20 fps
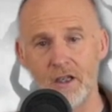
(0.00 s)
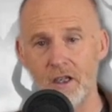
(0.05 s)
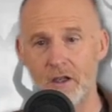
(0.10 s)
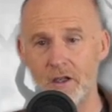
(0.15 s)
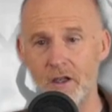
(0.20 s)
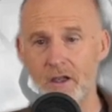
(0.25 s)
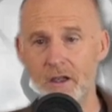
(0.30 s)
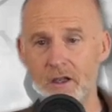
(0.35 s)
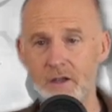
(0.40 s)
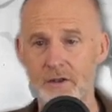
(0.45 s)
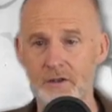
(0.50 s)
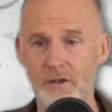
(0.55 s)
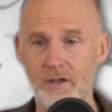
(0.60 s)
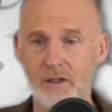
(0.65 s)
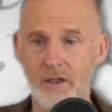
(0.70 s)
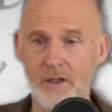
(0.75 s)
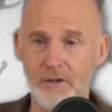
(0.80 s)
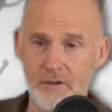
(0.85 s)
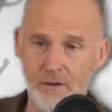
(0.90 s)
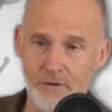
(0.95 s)
Uh, uh
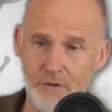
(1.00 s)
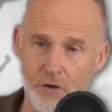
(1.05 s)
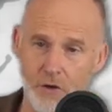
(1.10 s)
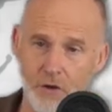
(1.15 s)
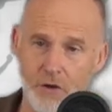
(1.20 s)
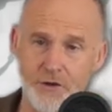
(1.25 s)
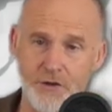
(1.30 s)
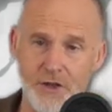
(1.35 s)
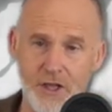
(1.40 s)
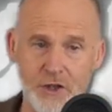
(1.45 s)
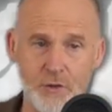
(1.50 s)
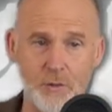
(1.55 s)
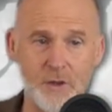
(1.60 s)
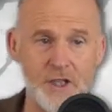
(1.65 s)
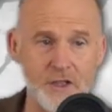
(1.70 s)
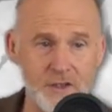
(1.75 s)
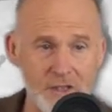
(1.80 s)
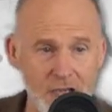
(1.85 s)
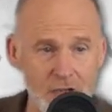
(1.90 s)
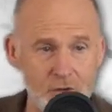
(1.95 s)
and of course, that's
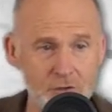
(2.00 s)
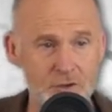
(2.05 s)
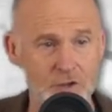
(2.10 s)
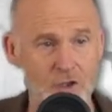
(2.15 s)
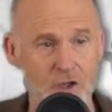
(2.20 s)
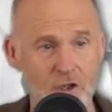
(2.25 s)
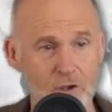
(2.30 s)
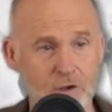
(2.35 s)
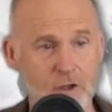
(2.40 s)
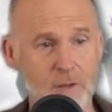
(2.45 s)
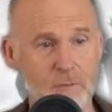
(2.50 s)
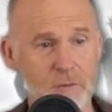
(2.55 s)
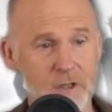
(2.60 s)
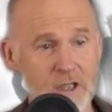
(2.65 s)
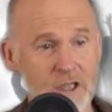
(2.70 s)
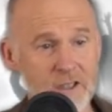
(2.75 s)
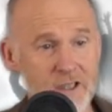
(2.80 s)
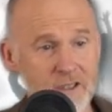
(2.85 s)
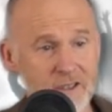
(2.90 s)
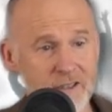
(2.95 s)
when the doubts start
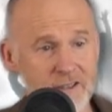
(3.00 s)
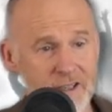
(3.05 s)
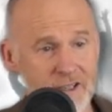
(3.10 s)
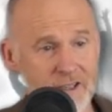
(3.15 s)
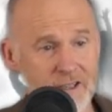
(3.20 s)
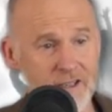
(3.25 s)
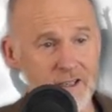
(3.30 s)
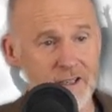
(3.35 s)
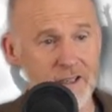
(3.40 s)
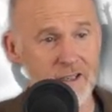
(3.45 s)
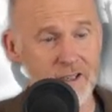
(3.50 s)
creeping in, isn't it?